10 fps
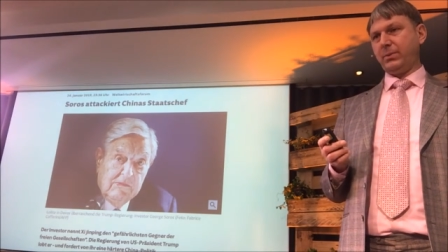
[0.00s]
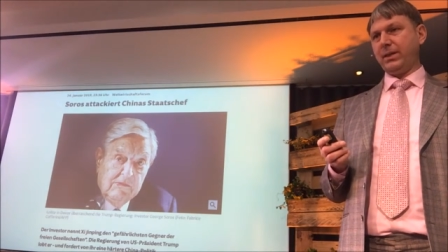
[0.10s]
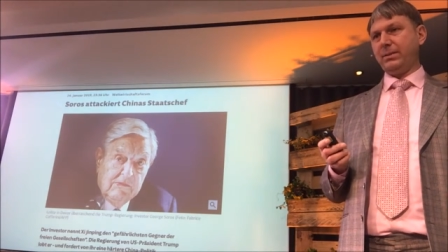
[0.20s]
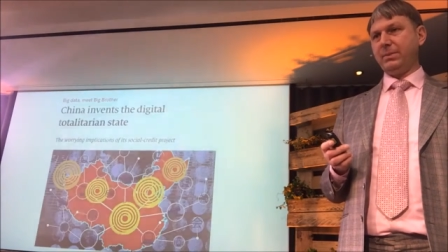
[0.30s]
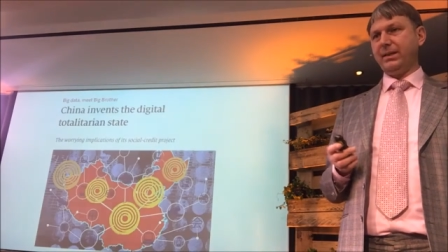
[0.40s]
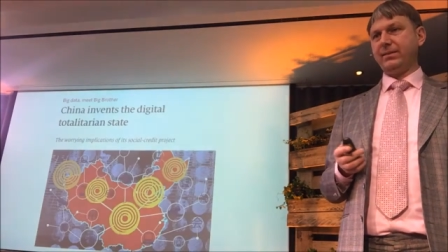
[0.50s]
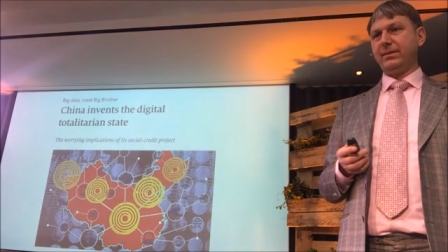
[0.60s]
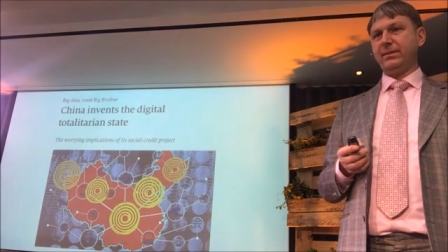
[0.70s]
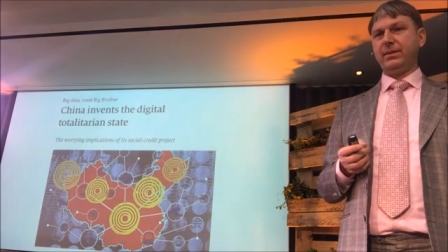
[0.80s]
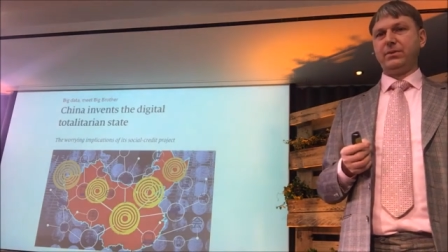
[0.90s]
Well,
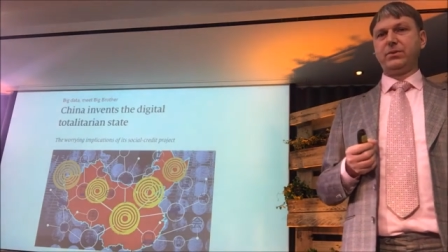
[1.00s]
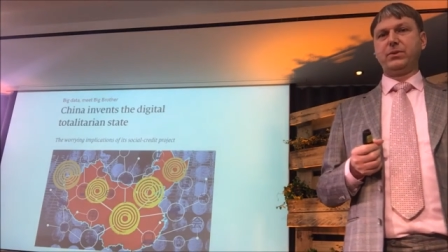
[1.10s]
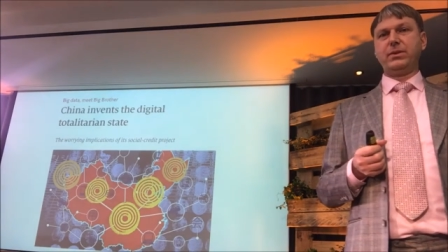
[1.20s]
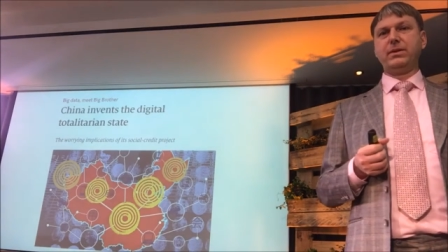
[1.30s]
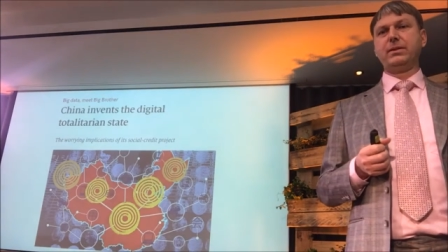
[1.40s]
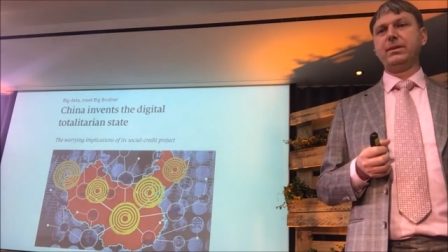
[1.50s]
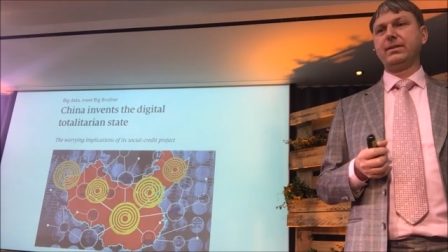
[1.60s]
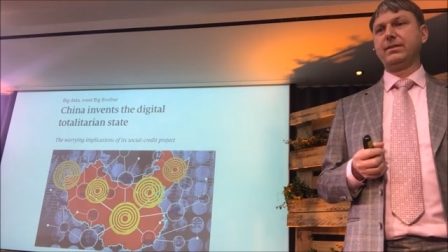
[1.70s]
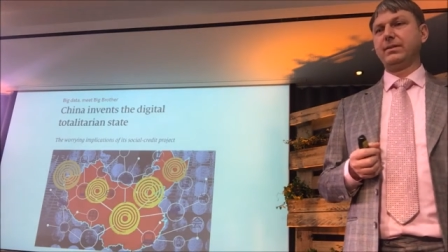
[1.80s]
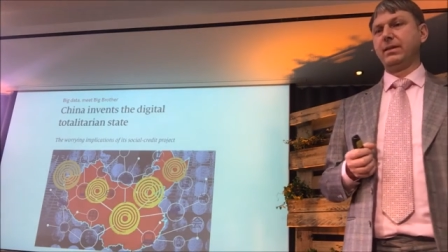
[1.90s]
basically for
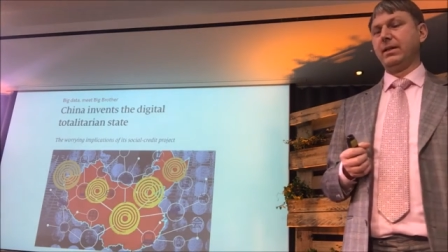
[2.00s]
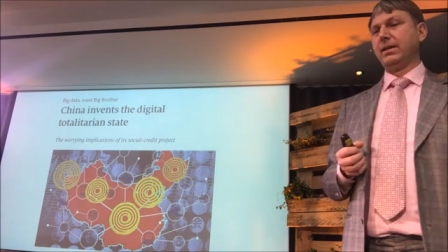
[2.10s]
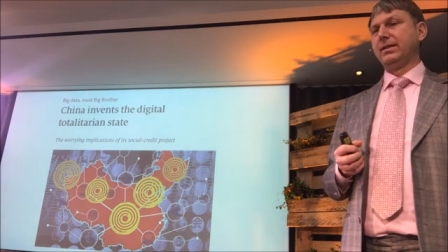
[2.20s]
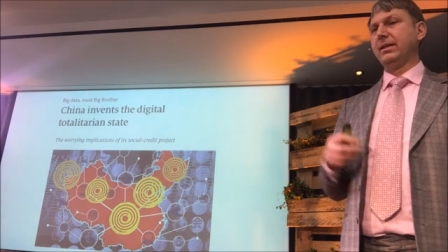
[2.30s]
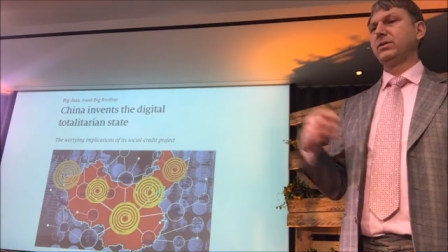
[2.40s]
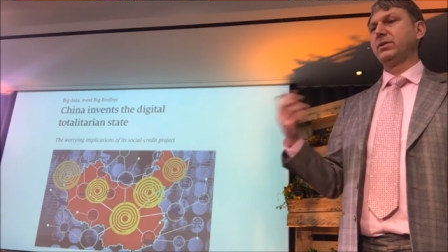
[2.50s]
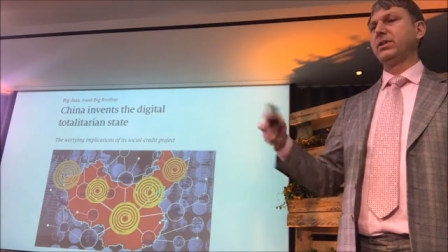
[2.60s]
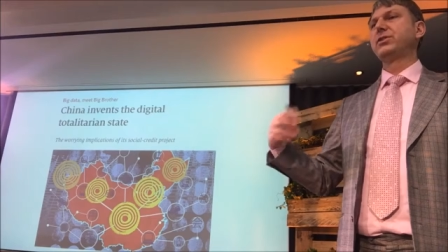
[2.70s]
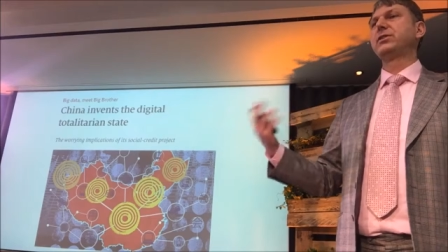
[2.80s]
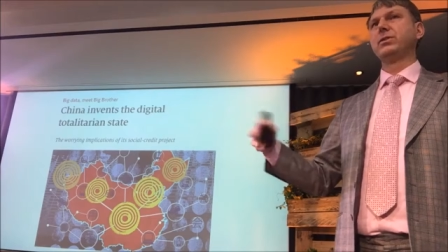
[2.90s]
this
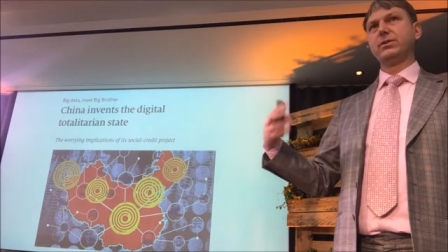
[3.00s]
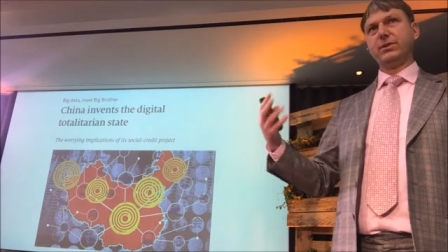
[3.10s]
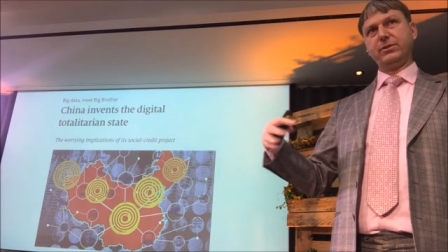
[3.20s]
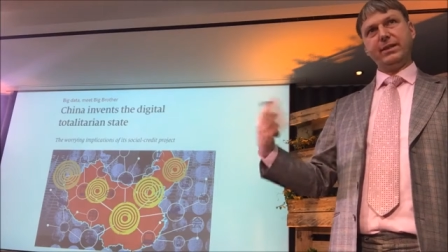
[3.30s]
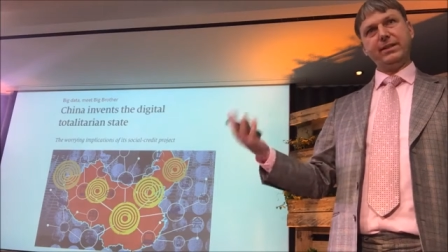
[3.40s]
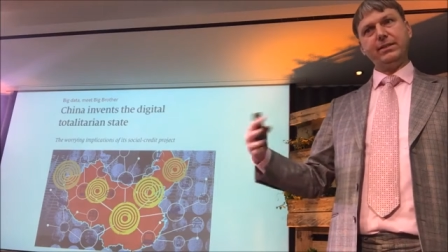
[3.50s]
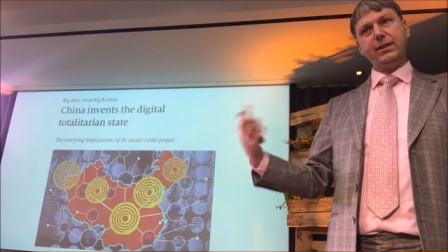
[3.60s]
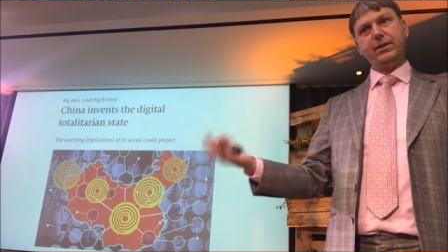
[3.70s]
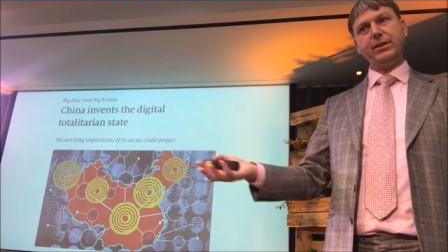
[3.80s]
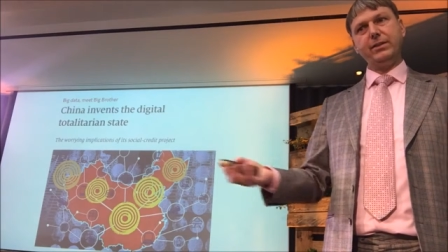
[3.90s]
technological
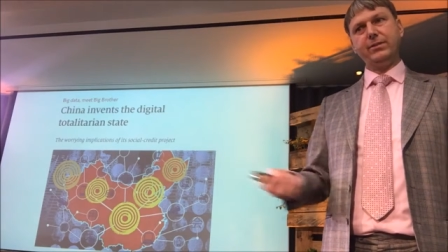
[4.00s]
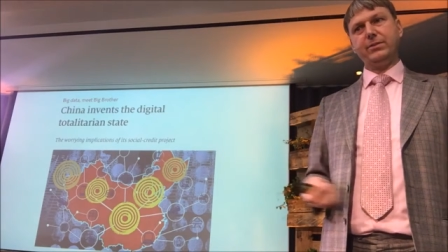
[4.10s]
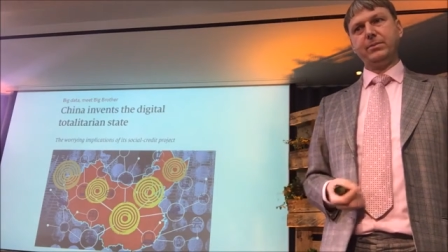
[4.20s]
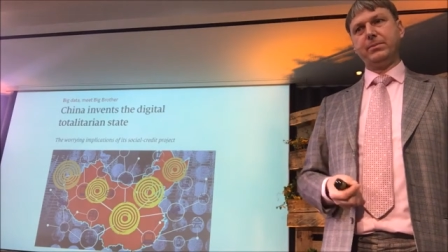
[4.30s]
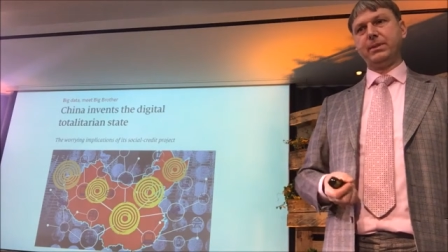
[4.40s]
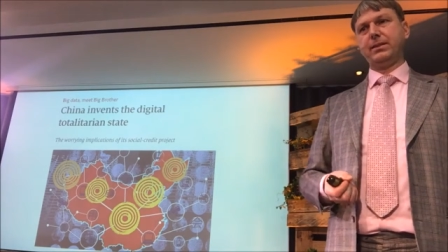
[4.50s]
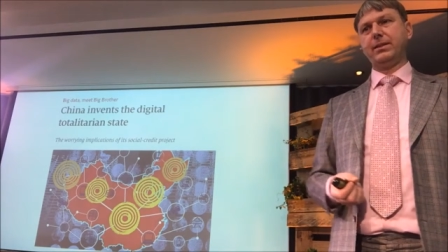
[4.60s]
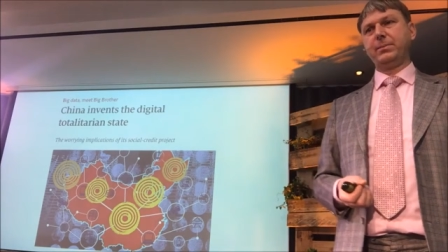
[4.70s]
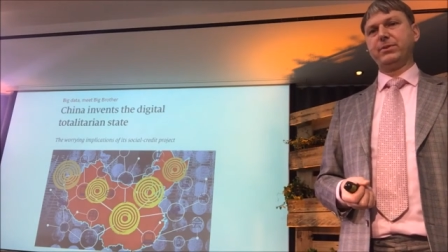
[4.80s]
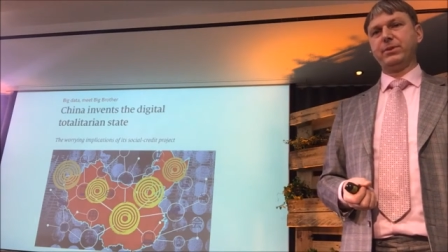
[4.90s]
totalitarianism
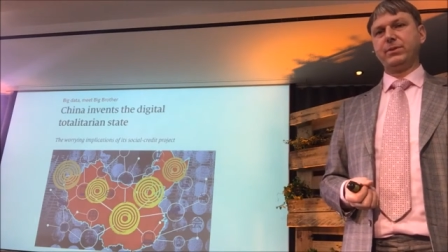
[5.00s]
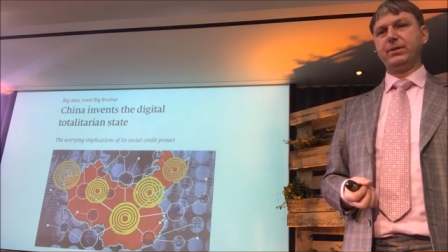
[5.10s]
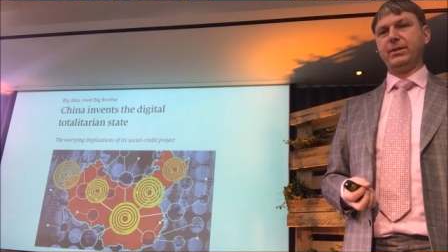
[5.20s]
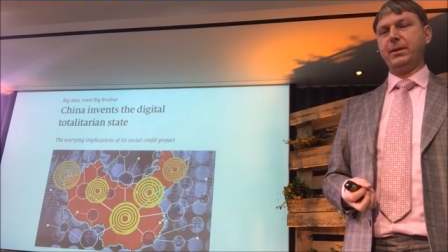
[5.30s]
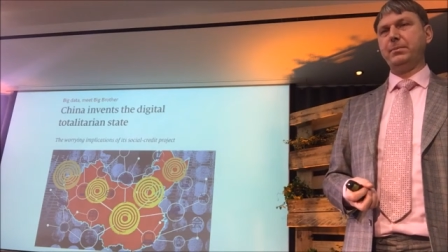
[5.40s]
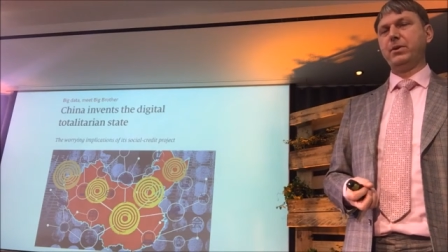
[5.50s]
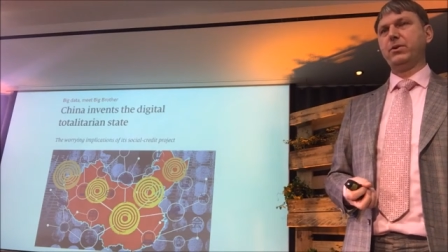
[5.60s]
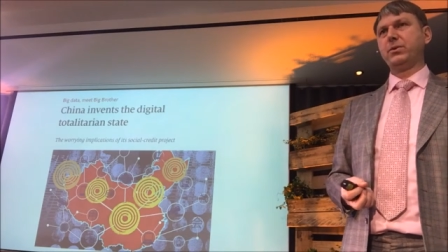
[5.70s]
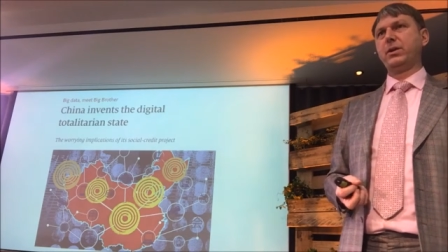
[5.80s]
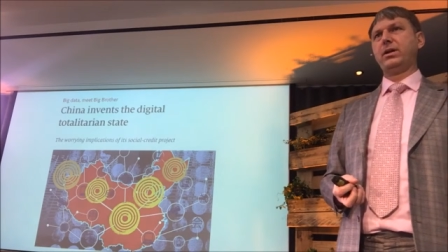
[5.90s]
that comes under the name
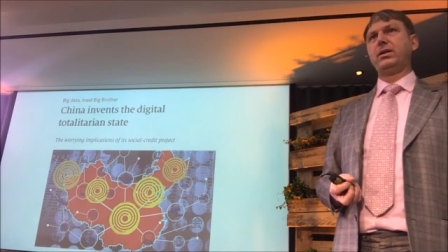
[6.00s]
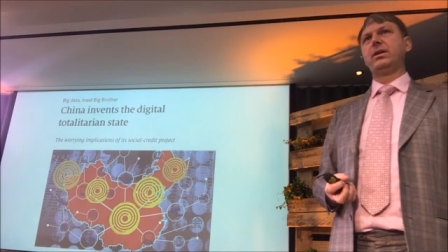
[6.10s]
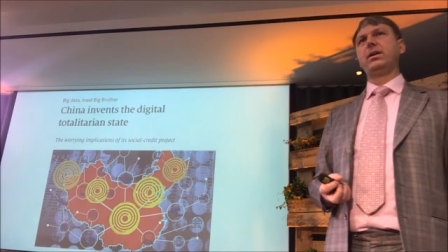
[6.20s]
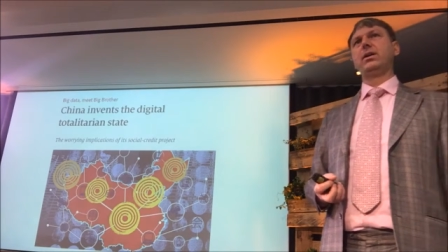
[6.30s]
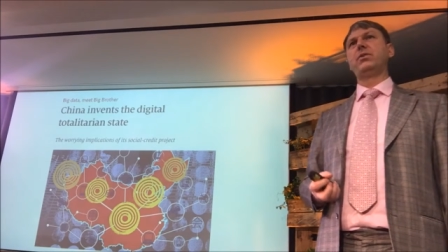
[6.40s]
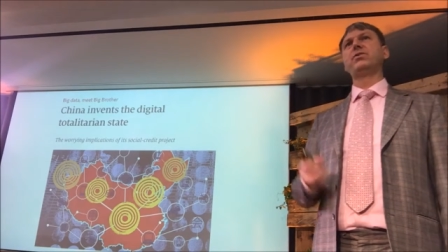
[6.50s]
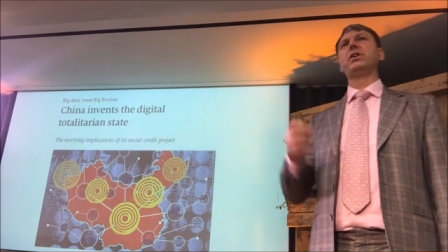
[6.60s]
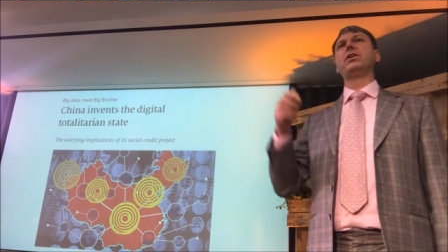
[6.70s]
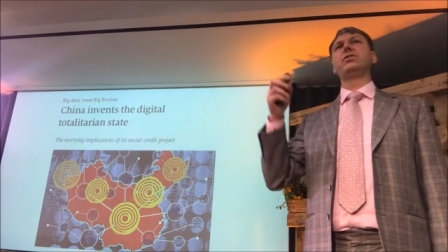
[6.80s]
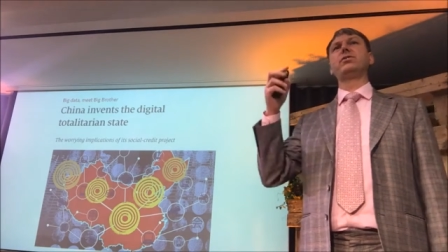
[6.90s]
of,
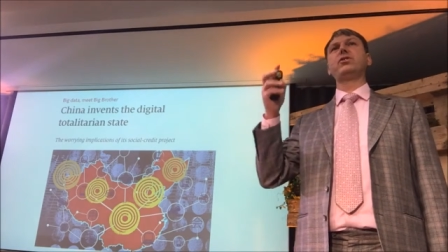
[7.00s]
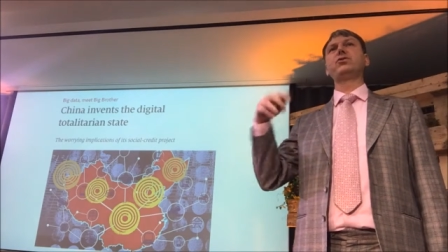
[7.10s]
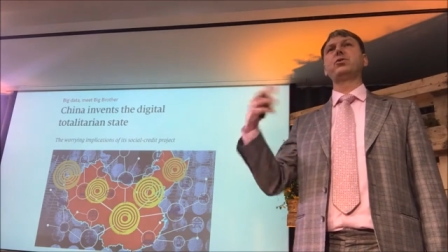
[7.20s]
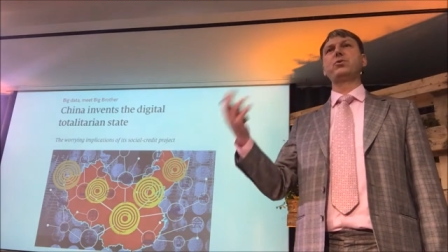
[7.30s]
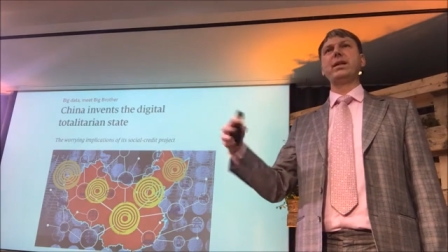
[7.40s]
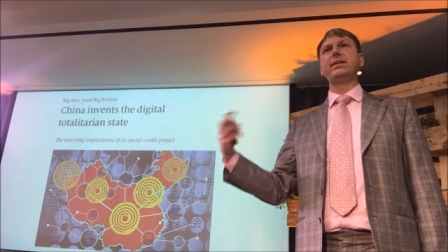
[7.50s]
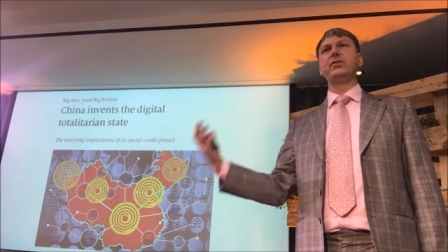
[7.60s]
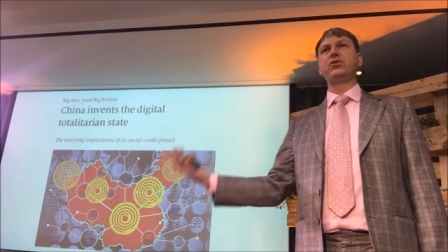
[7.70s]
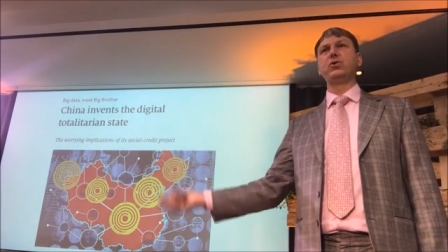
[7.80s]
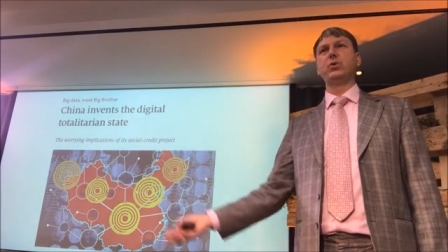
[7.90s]
of uh, social
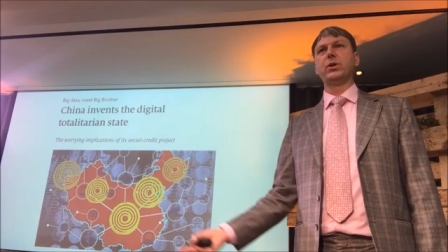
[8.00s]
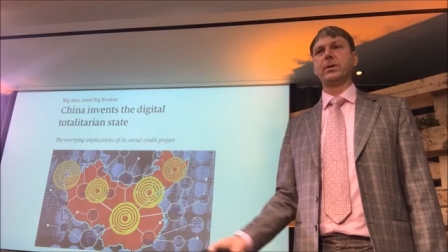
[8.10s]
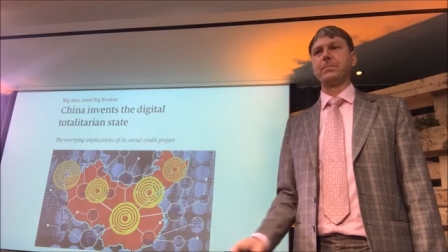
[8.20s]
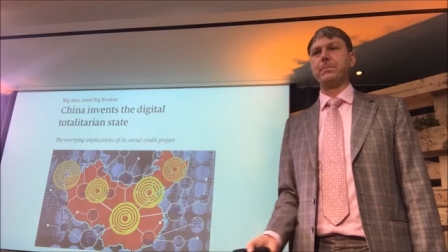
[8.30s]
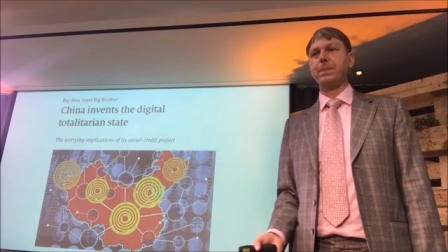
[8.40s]
credit score,